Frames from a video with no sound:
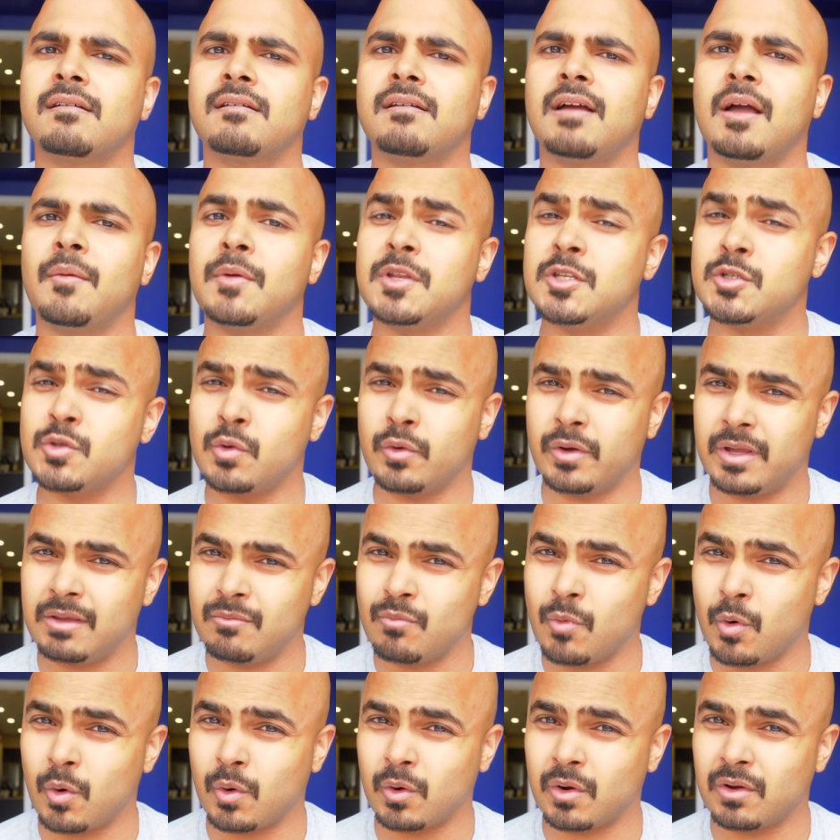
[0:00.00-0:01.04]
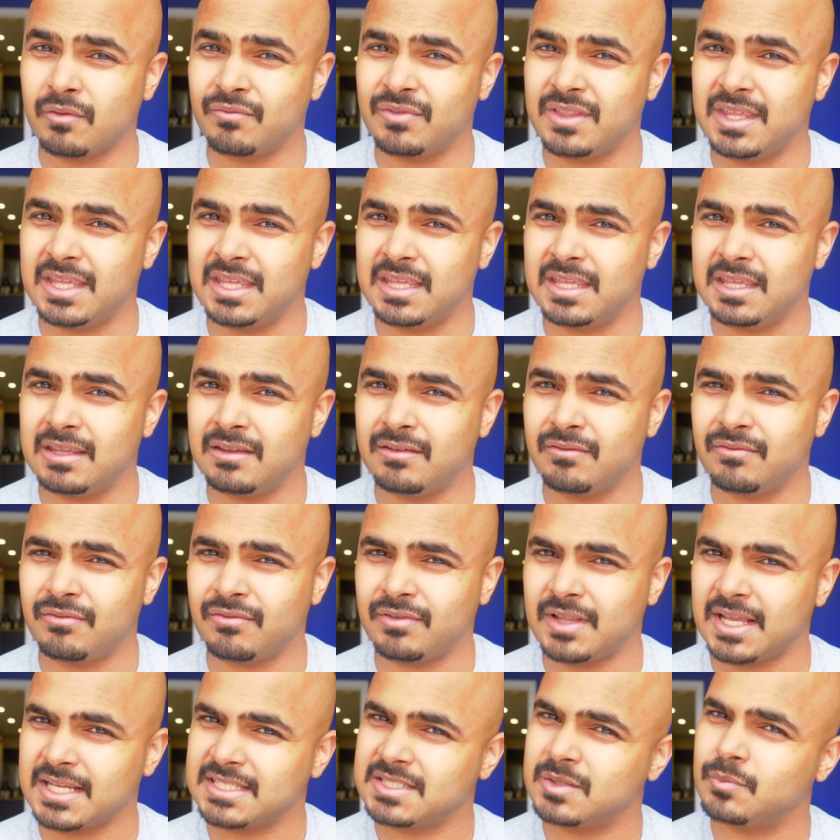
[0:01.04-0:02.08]
I'm enjoying more of the
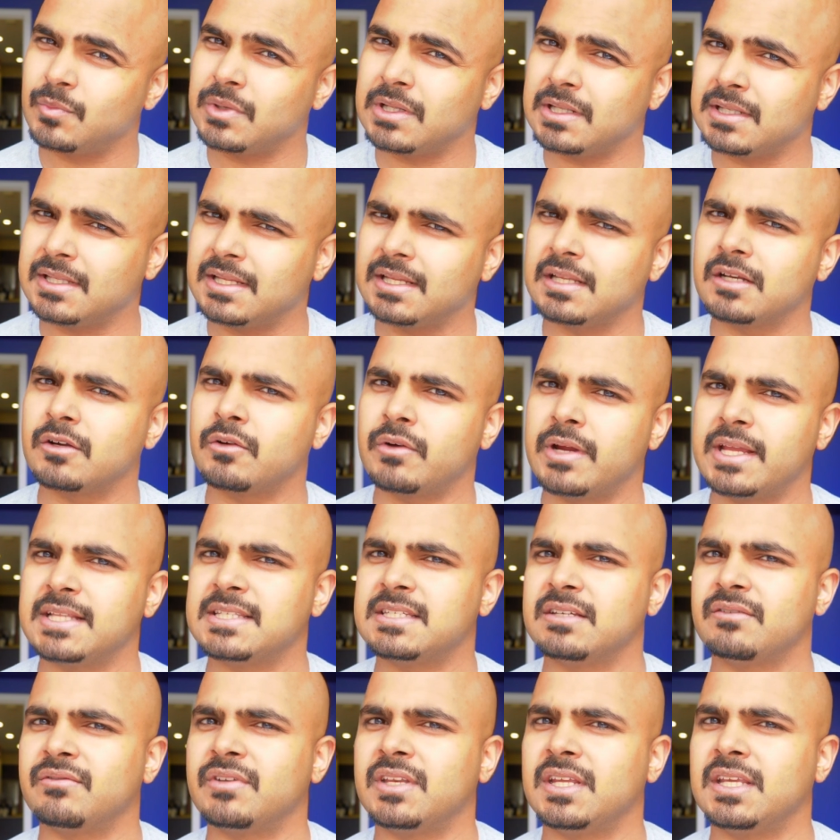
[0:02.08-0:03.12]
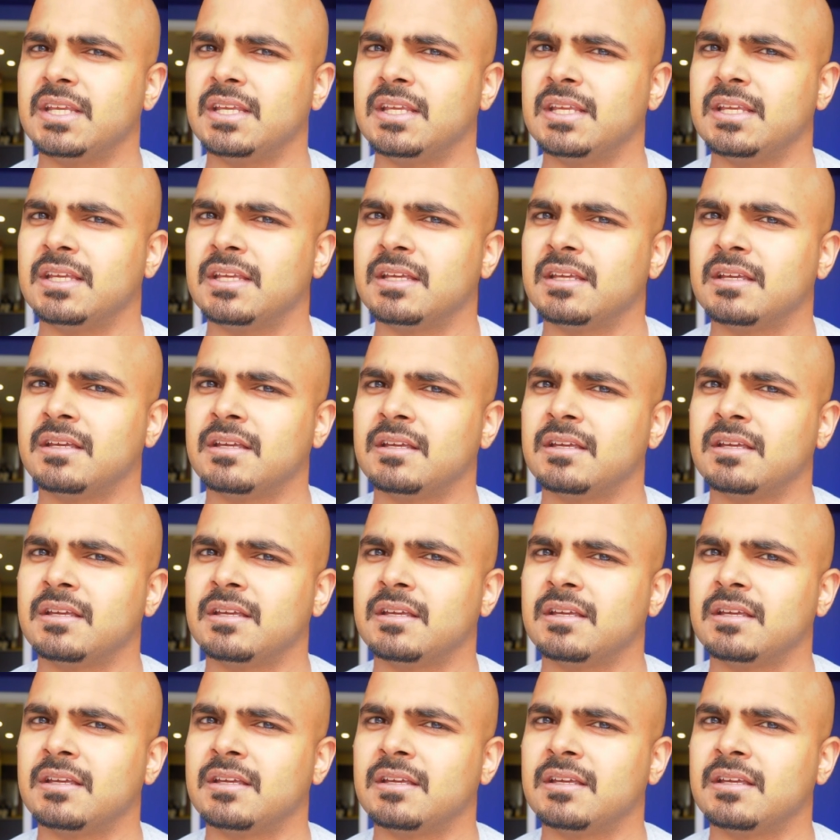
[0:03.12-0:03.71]
flexibility and creativity